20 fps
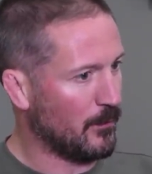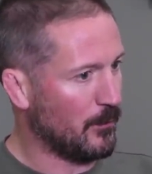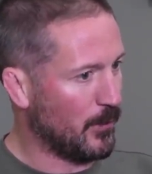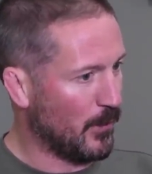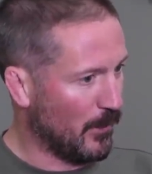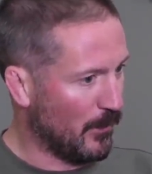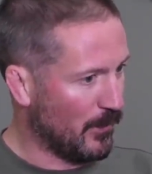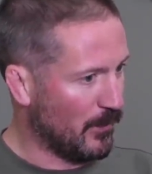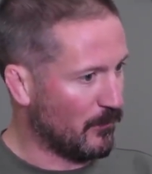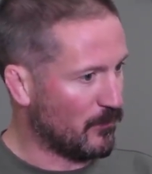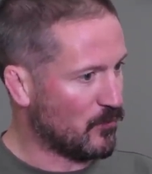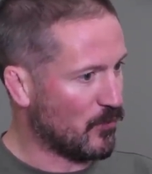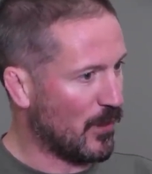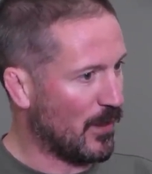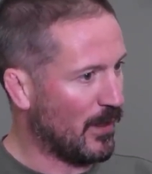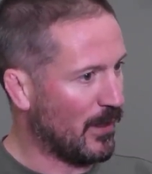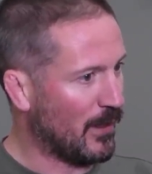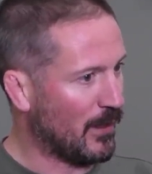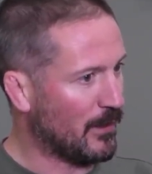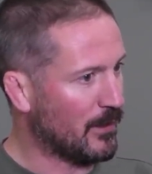period of
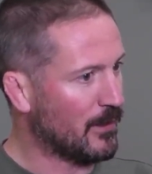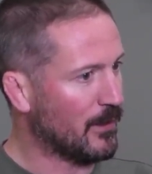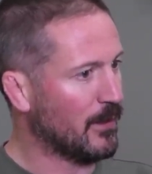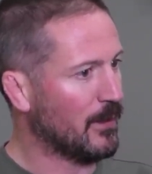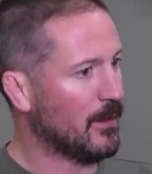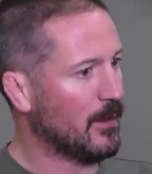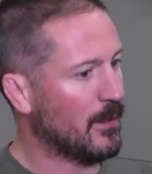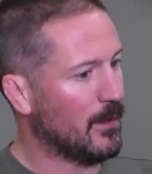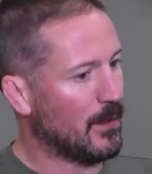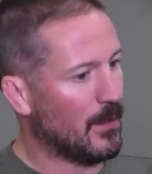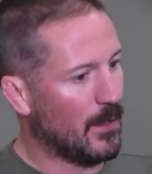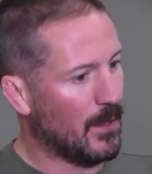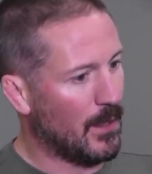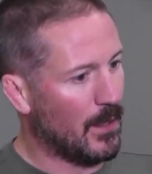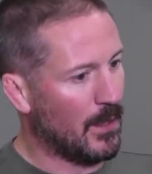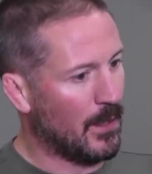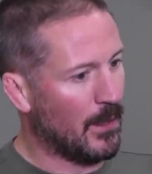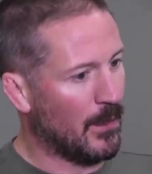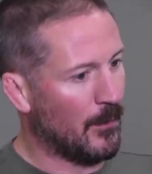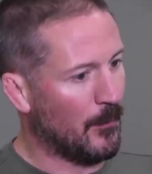training,
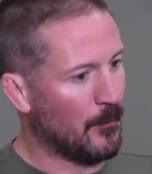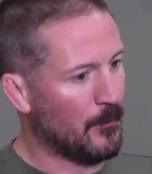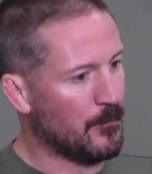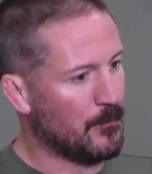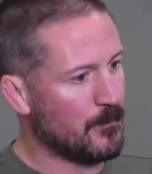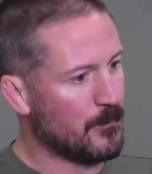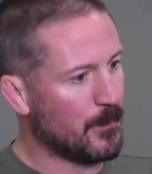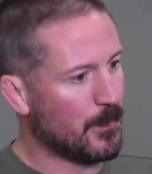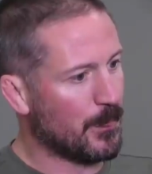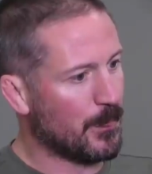um,